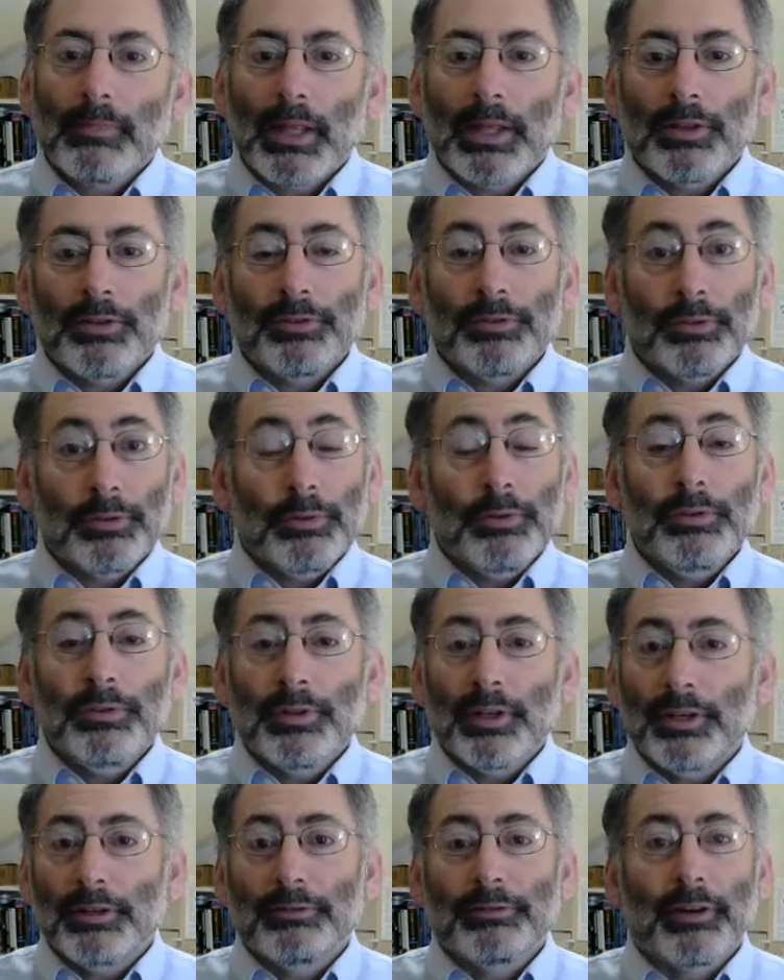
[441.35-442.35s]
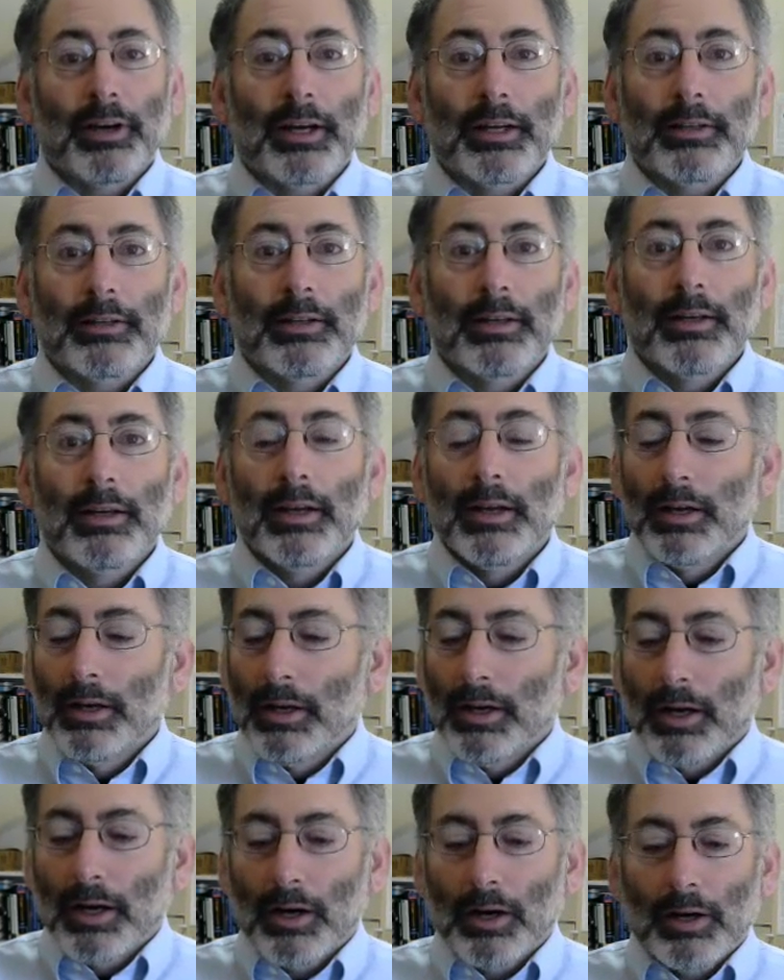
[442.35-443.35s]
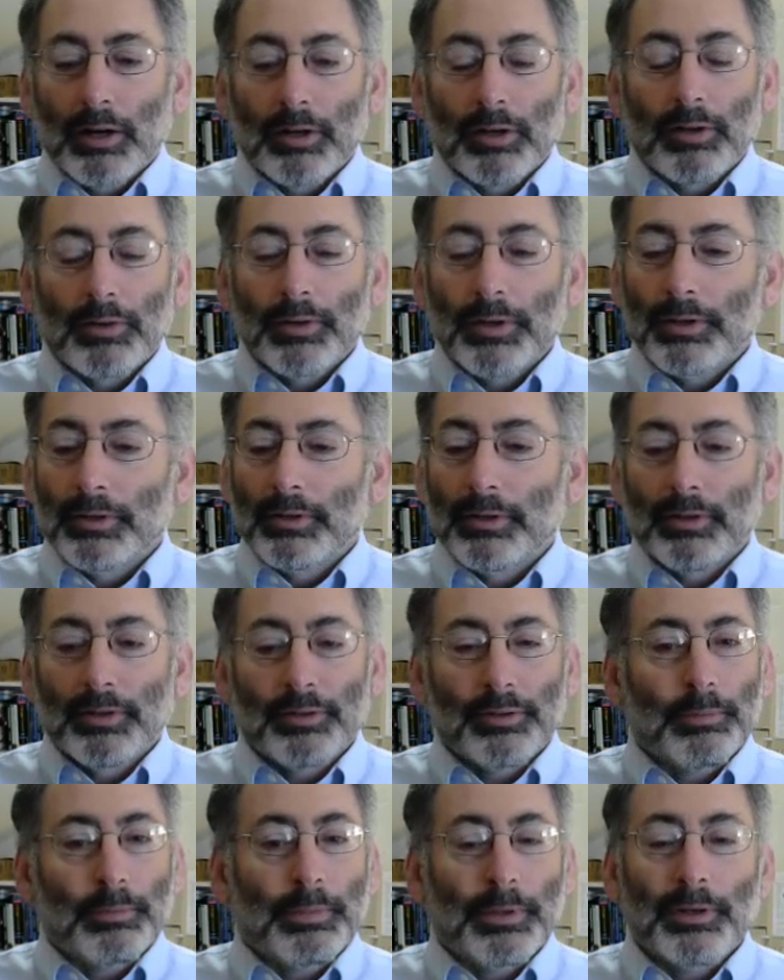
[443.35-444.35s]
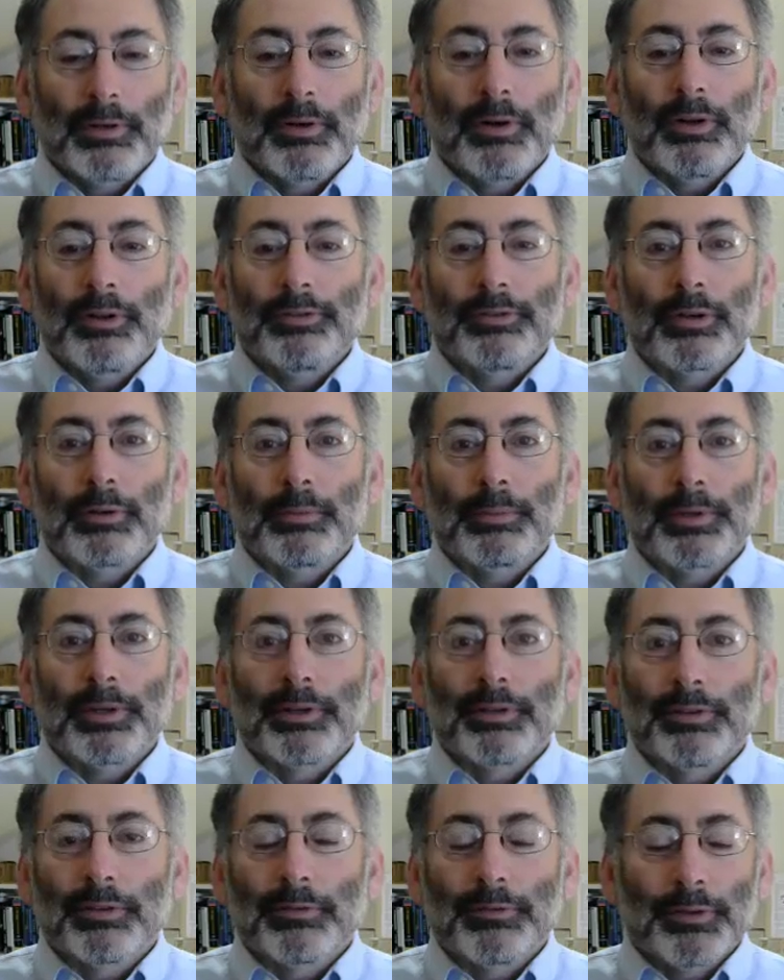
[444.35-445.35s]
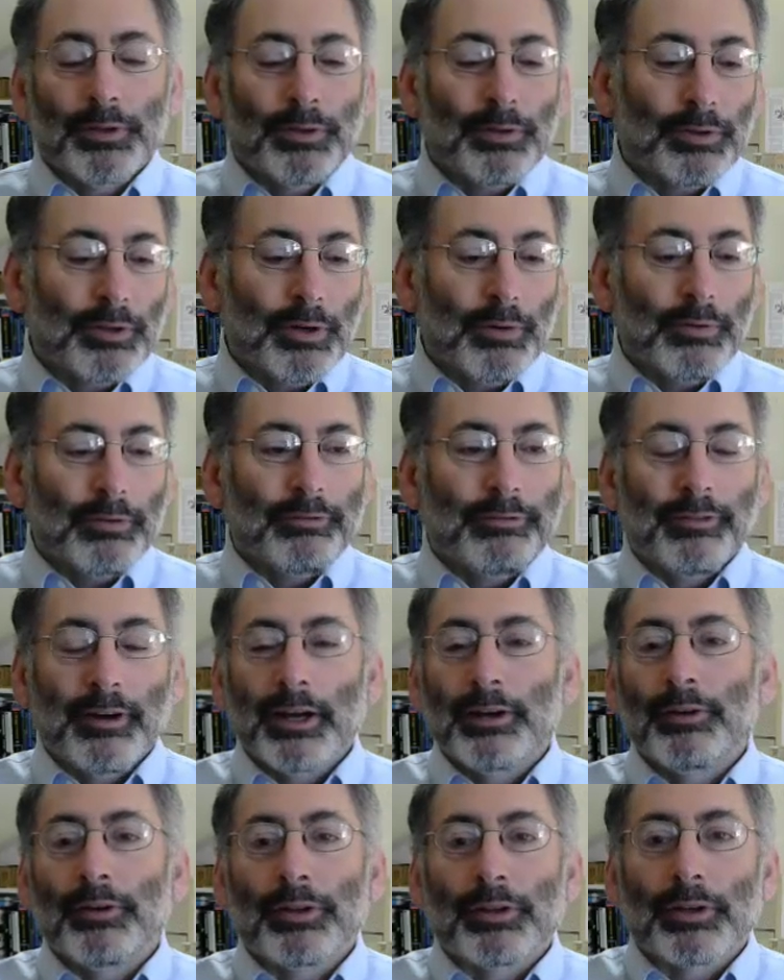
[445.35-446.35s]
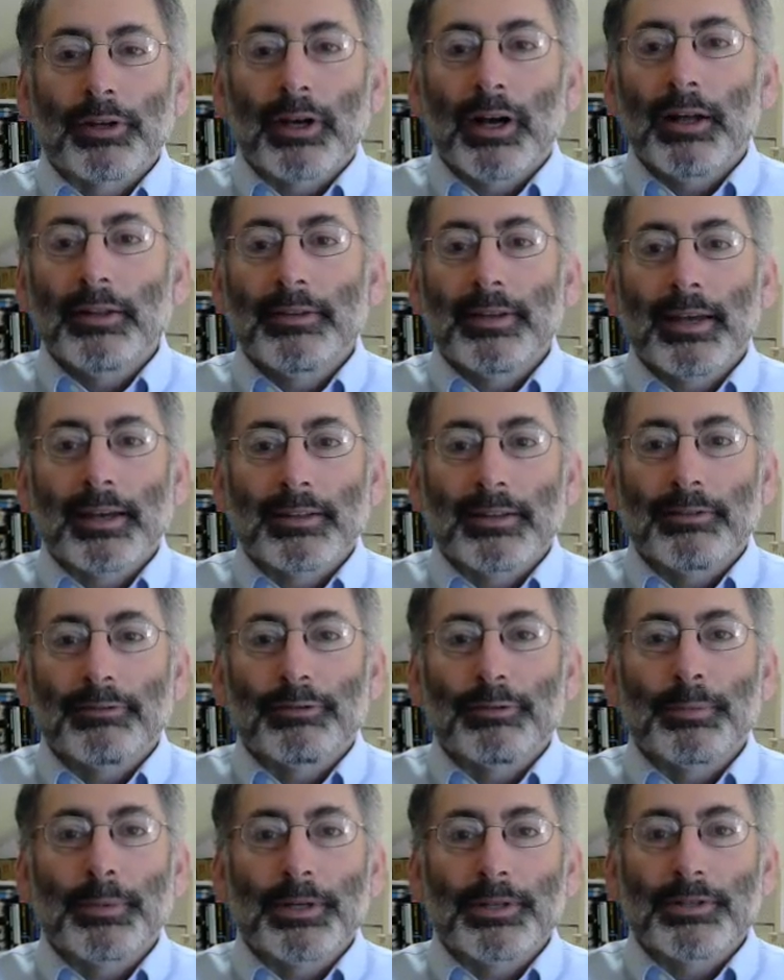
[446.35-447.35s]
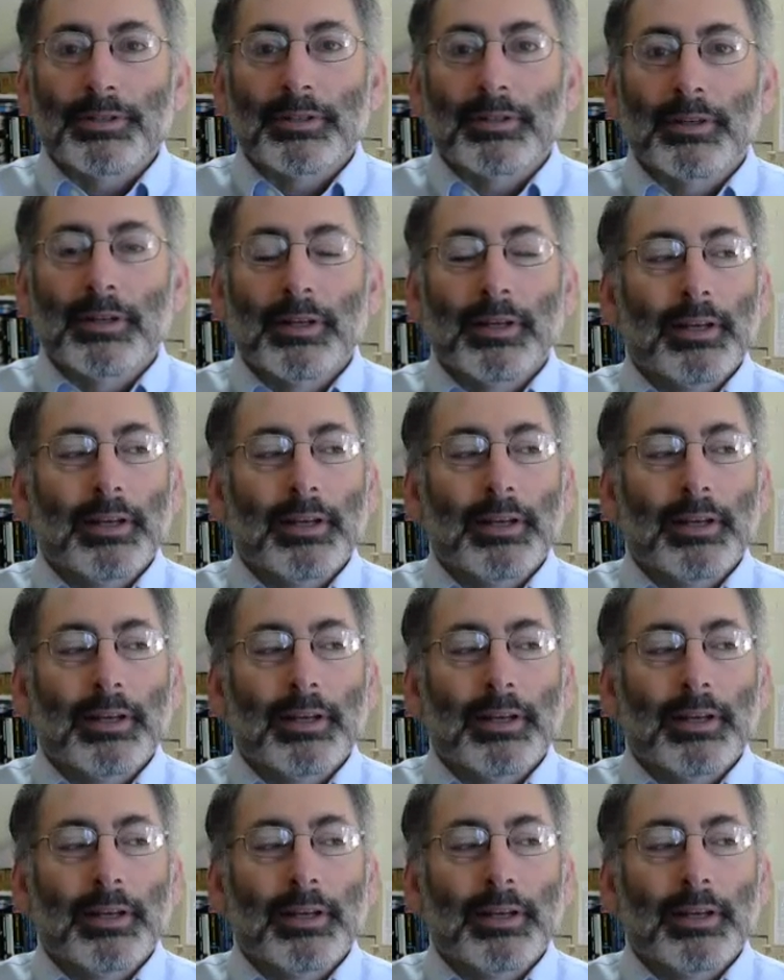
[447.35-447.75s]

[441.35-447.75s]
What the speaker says: And the students that you find are going to disappear also, because if you don't go and find all their contact information,